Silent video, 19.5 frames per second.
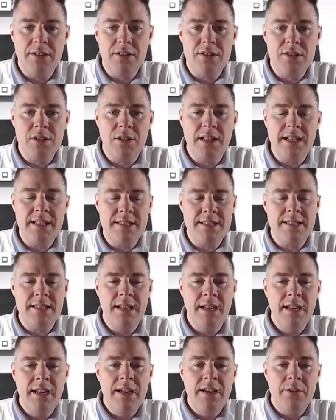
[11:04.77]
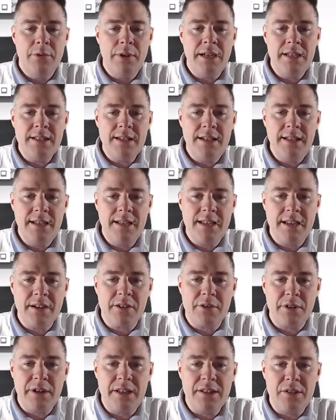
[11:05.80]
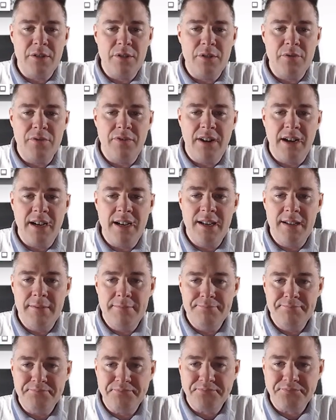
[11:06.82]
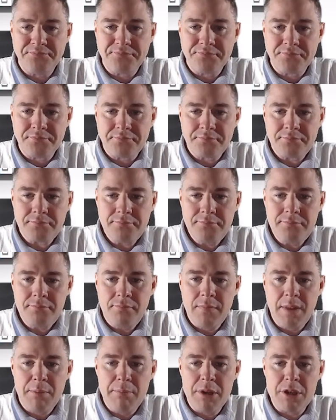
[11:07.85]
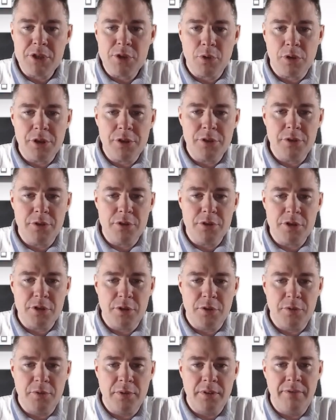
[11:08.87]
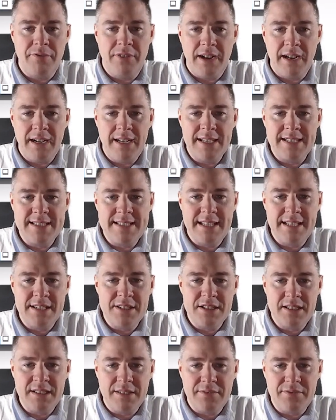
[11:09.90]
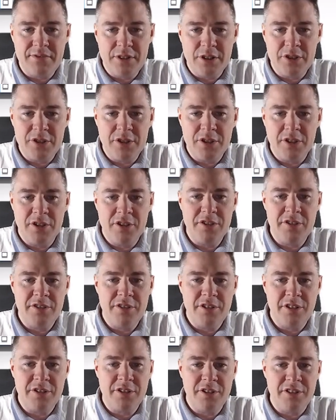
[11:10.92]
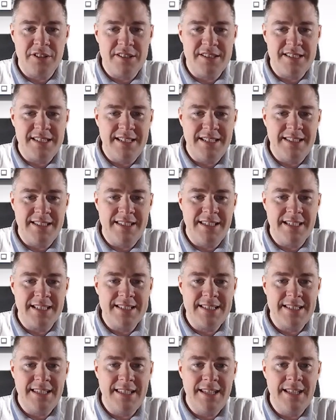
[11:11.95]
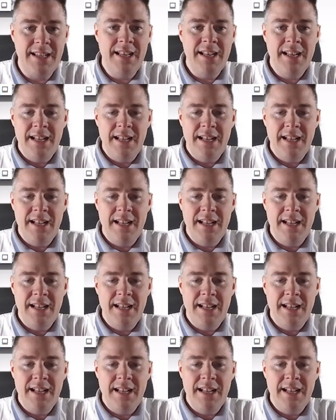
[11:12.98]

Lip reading: So let's right click and create a new file. Be sure to show a file extension. If not, you're not gonna see the TXT.